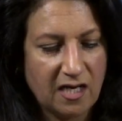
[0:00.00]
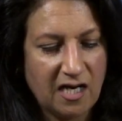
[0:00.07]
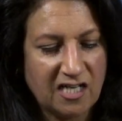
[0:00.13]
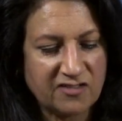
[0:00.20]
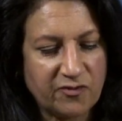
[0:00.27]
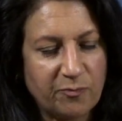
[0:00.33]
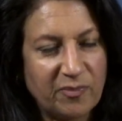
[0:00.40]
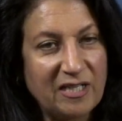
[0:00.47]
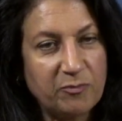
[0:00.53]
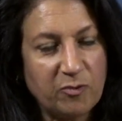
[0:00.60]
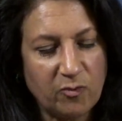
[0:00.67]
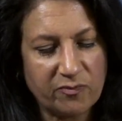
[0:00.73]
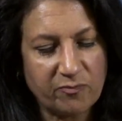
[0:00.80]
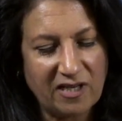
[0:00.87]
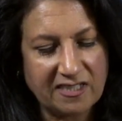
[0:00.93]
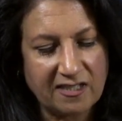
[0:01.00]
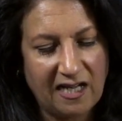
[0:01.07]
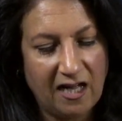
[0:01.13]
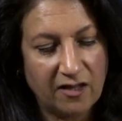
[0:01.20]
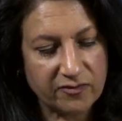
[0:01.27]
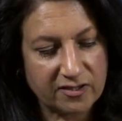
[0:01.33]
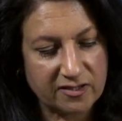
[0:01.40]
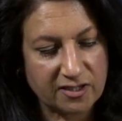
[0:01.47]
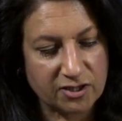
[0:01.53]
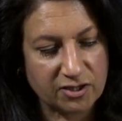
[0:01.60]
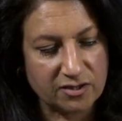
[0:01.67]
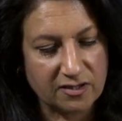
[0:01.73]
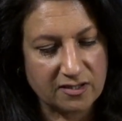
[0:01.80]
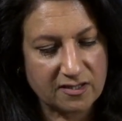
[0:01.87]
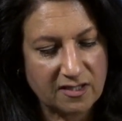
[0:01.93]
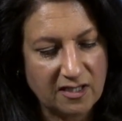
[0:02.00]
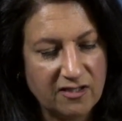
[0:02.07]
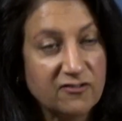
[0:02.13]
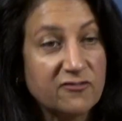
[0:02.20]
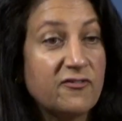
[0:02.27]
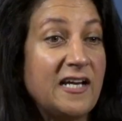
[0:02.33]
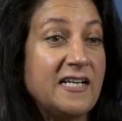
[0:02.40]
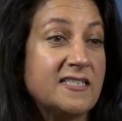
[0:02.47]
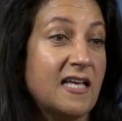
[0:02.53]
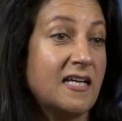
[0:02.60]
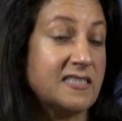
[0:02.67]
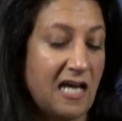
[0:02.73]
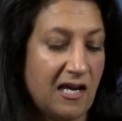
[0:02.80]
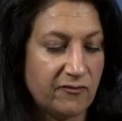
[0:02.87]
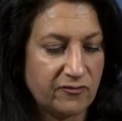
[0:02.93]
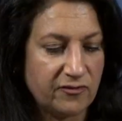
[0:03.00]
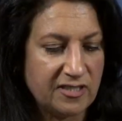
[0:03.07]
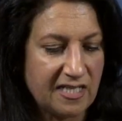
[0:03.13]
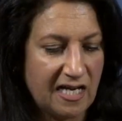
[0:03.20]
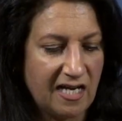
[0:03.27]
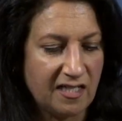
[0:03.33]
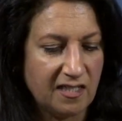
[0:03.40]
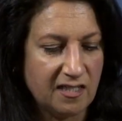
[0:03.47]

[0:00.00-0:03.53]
as for people with mental health conditions face that every day.